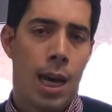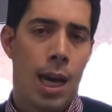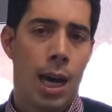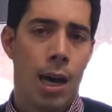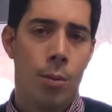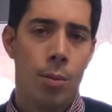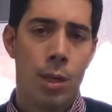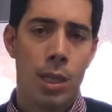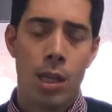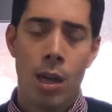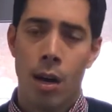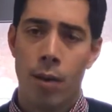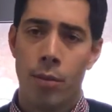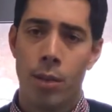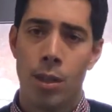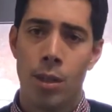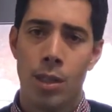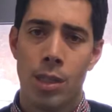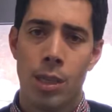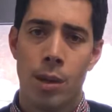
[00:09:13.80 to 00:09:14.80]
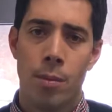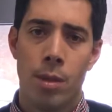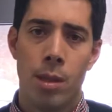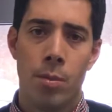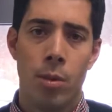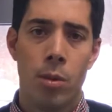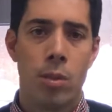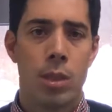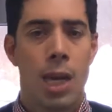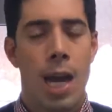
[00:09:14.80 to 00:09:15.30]
We covered some of the
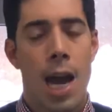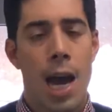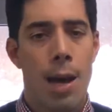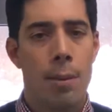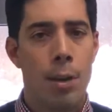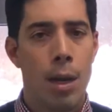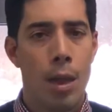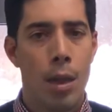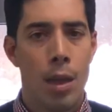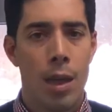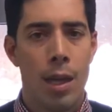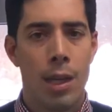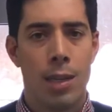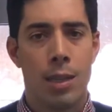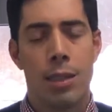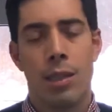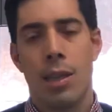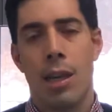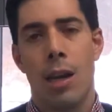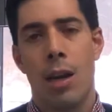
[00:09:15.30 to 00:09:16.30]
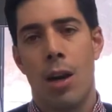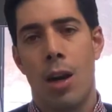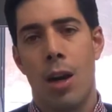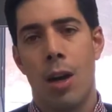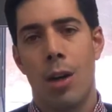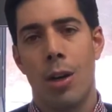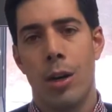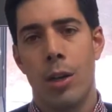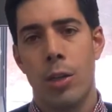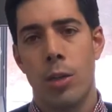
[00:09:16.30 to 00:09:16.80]
most common things that
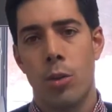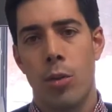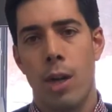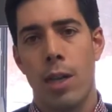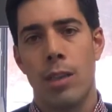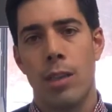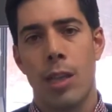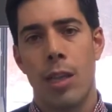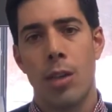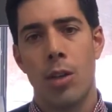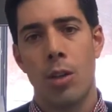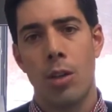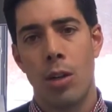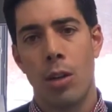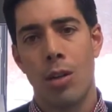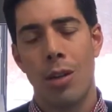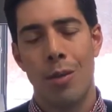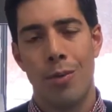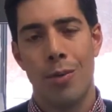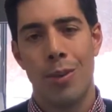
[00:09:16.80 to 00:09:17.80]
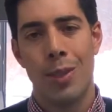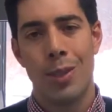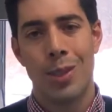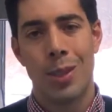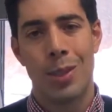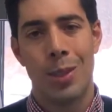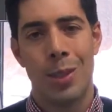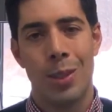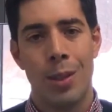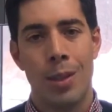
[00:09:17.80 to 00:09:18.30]
are addressed at your yearly
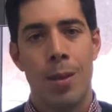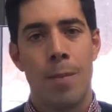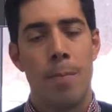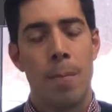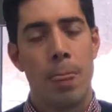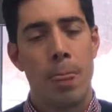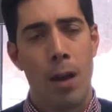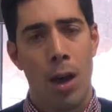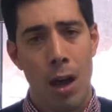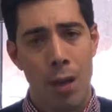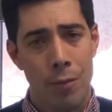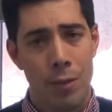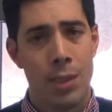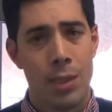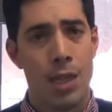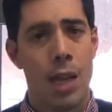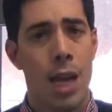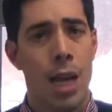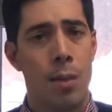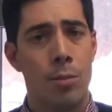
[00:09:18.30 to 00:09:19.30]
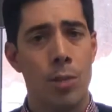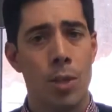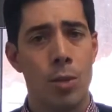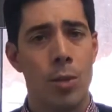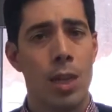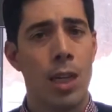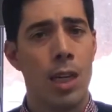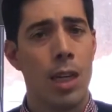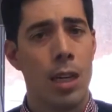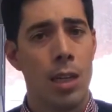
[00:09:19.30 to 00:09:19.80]
physical. Oftentimes you
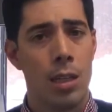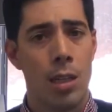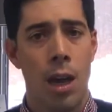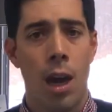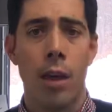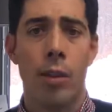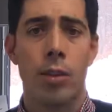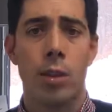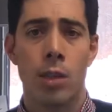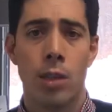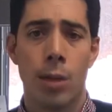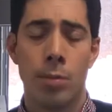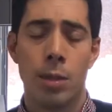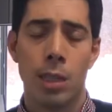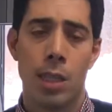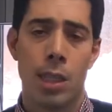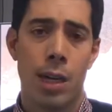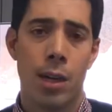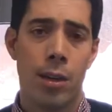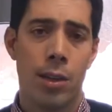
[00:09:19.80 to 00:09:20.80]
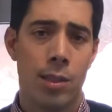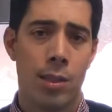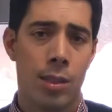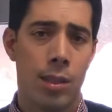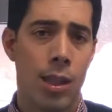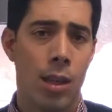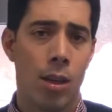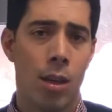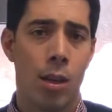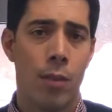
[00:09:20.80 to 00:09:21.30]
can get into other subject areas
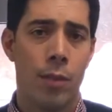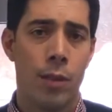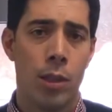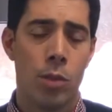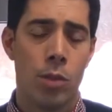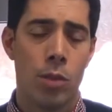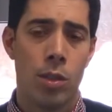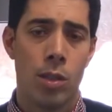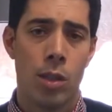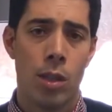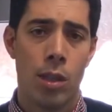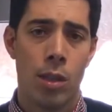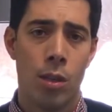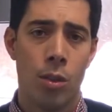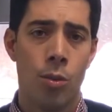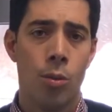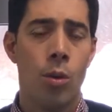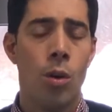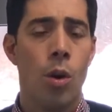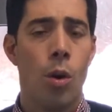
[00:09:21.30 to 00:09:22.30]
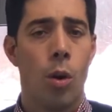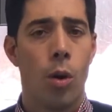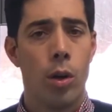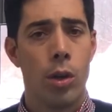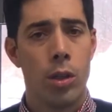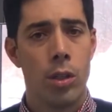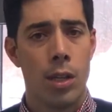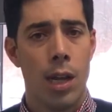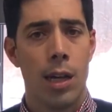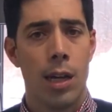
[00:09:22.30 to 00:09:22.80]
that are of interest to you, or your
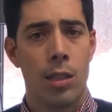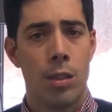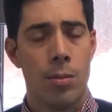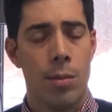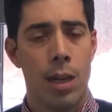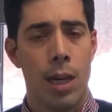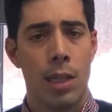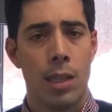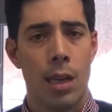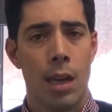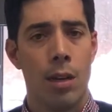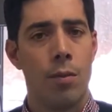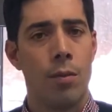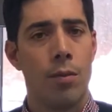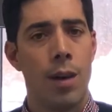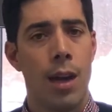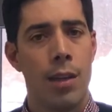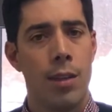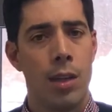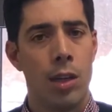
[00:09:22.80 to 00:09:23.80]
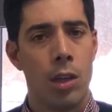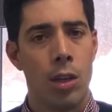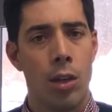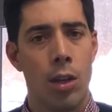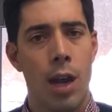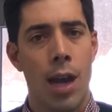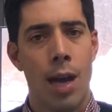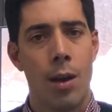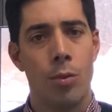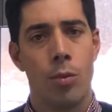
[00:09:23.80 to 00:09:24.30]
doctor may identify that you're
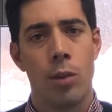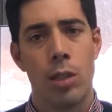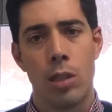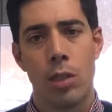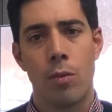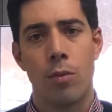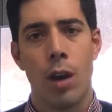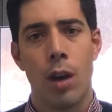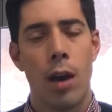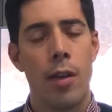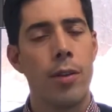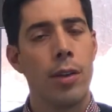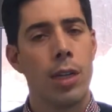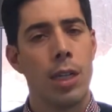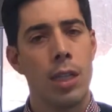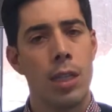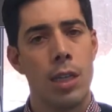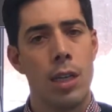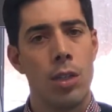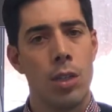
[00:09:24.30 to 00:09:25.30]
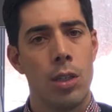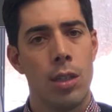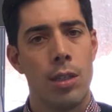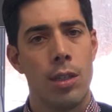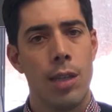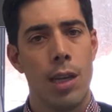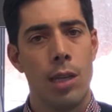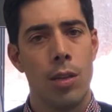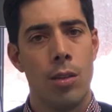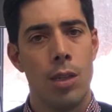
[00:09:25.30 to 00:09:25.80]
at risk for other conditions
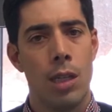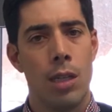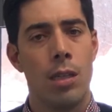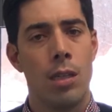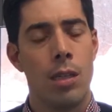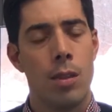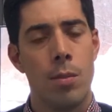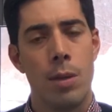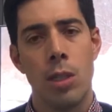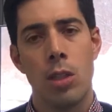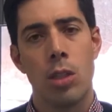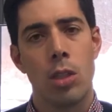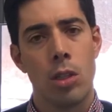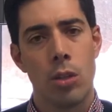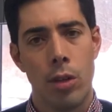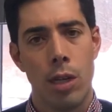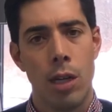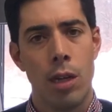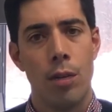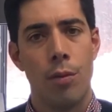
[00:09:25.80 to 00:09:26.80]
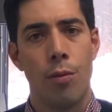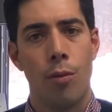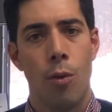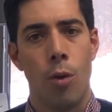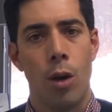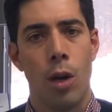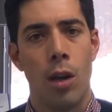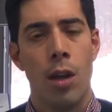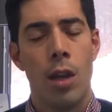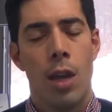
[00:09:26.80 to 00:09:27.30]
that you need to be screened
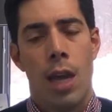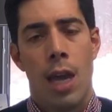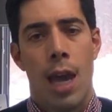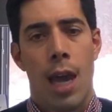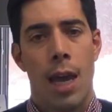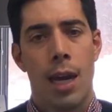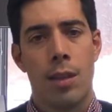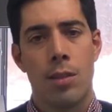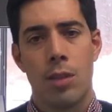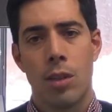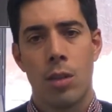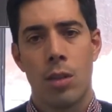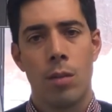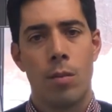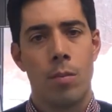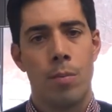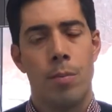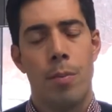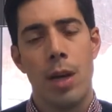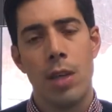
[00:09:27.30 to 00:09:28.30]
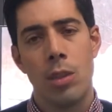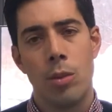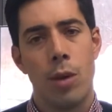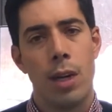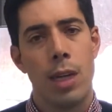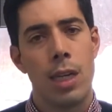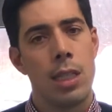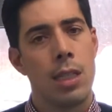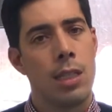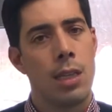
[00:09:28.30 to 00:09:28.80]
for, and it's the best way
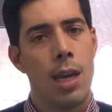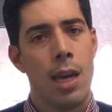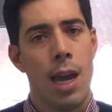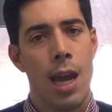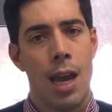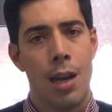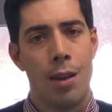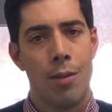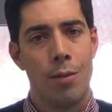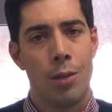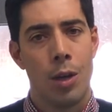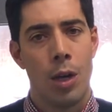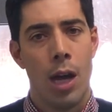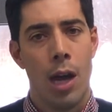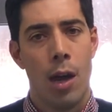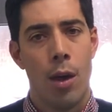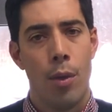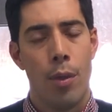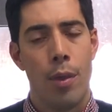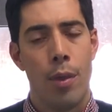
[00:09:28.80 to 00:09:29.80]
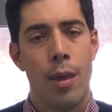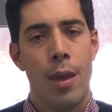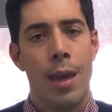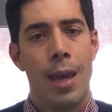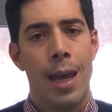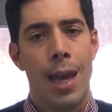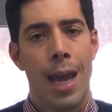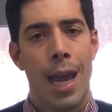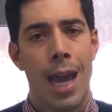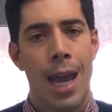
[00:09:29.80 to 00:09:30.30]
to stay ahead of your health
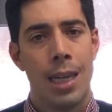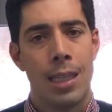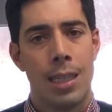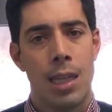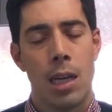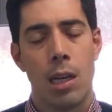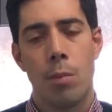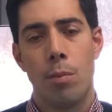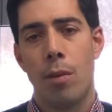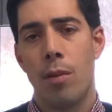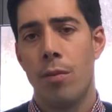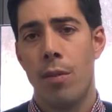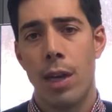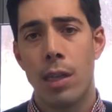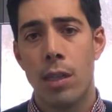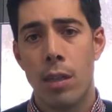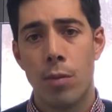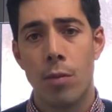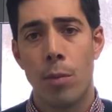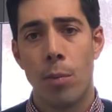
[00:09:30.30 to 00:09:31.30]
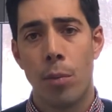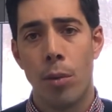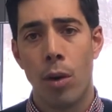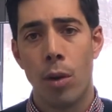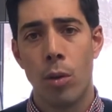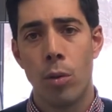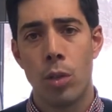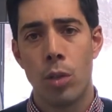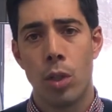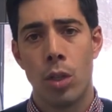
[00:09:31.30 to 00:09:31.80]
and take a preventive
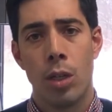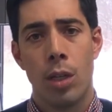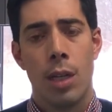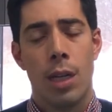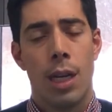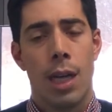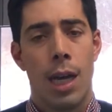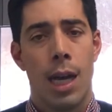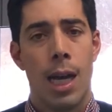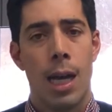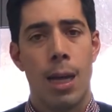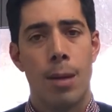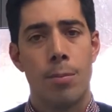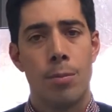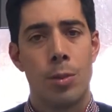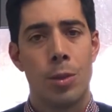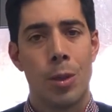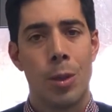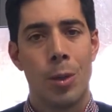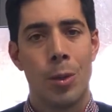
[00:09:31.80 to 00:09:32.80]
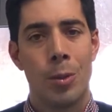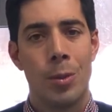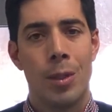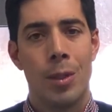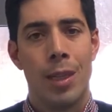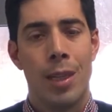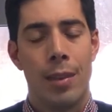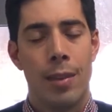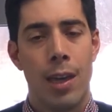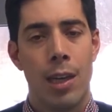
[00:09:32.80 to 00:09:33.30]
approach so
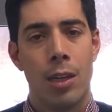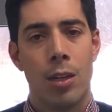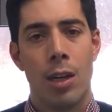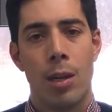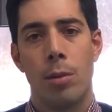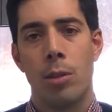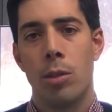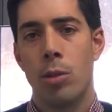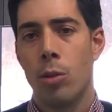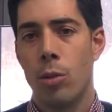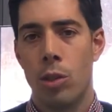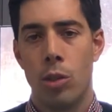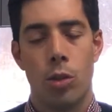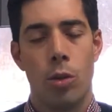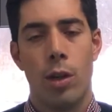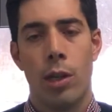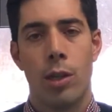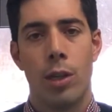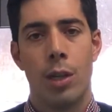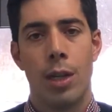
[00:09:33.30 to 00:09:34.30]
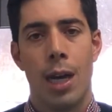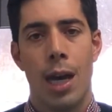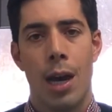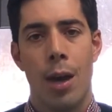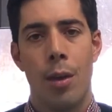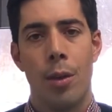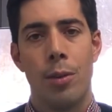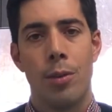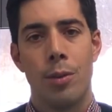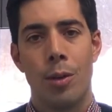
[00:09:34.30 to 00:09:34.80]
that you're able to enjoy good
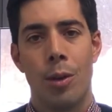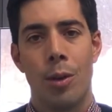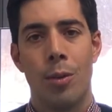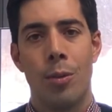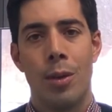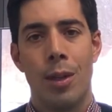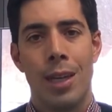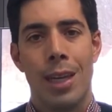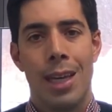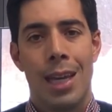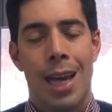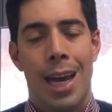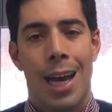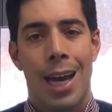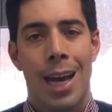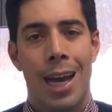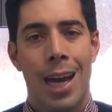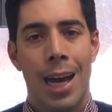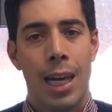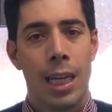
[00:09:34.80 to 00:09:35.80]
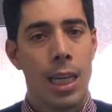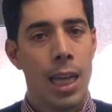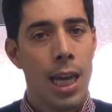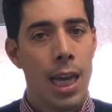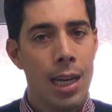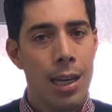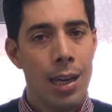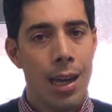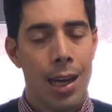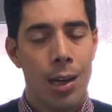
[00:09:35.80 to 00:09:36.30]
health. So
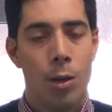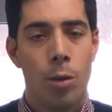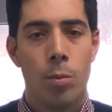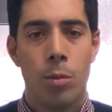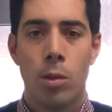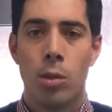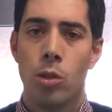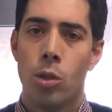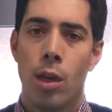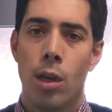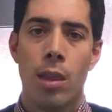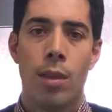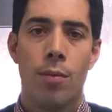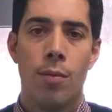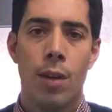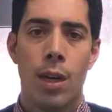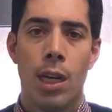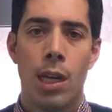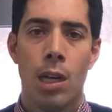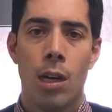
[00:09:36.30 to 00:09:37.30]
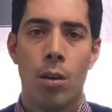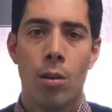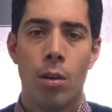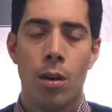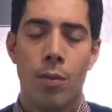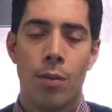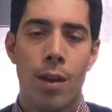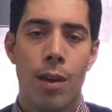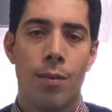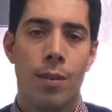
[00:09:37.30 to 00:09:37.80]
again, I hope you enjoyed the video. If
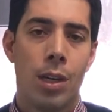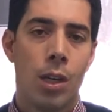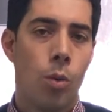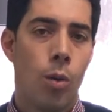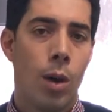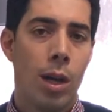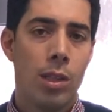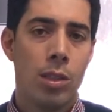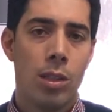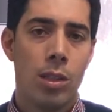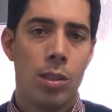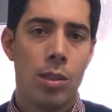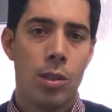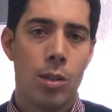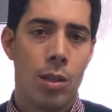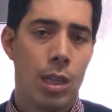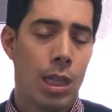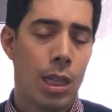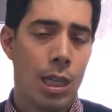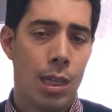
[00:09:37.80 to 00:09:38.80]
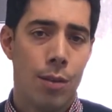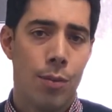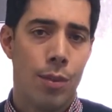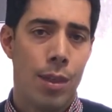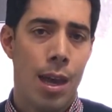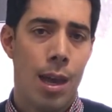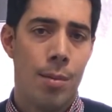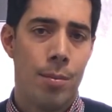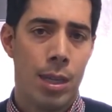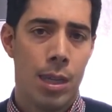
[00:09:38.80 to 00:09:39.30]
you have any questions, you can leave
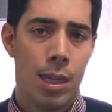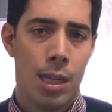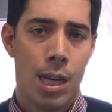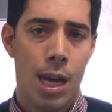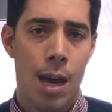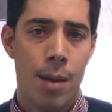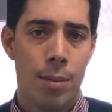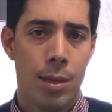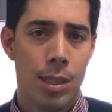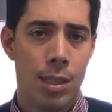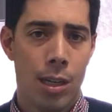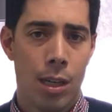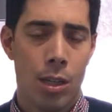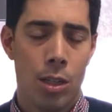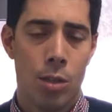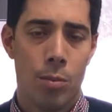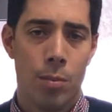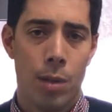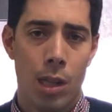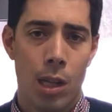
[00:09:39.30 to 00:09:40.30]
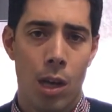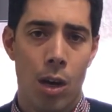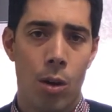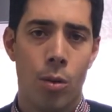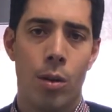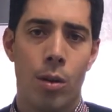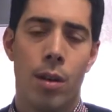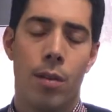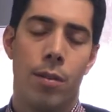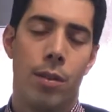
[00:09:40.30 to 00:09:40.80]
them in the comments section below.
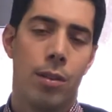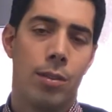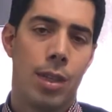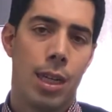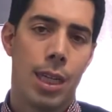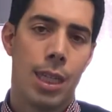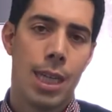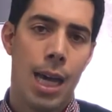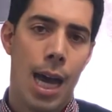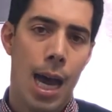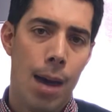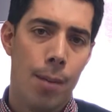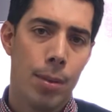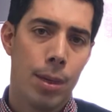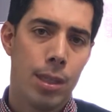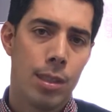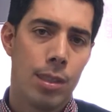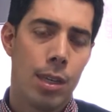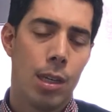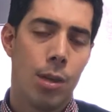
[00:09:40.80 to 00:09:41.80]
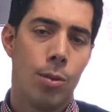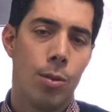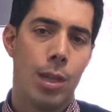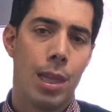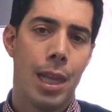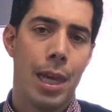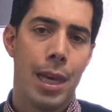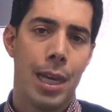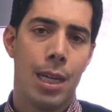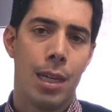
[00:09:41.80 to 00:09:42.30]
If there's any topics that you would
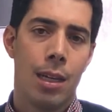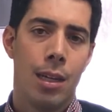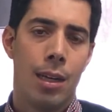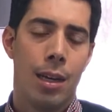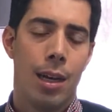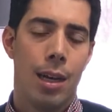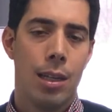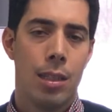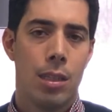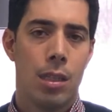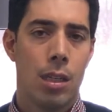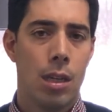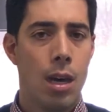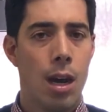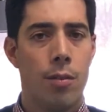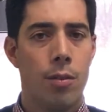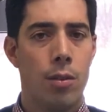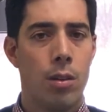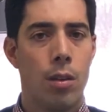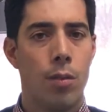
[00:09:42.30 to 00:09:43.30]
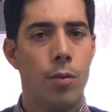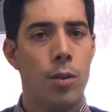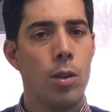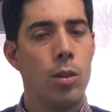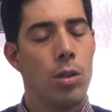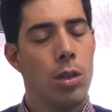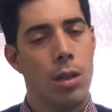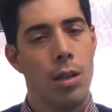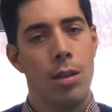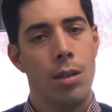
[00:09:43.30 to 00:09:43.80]
like us to cover in the
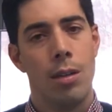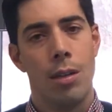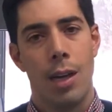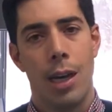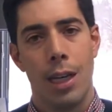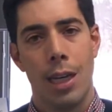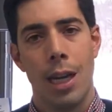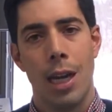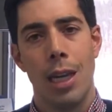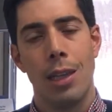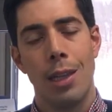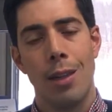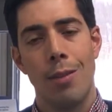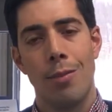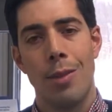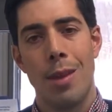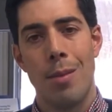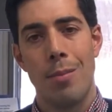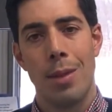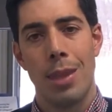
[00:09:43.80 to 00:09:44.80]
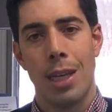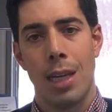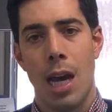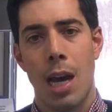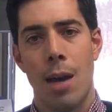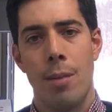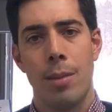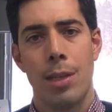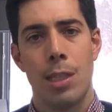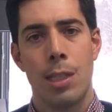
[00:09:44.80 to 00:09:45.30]
future, again, leave them in the
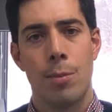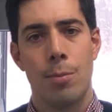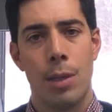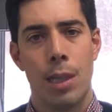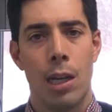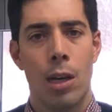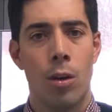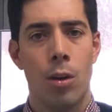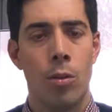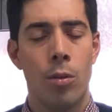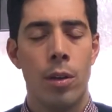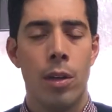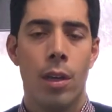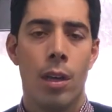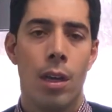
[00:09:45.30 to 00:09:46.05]
comments below.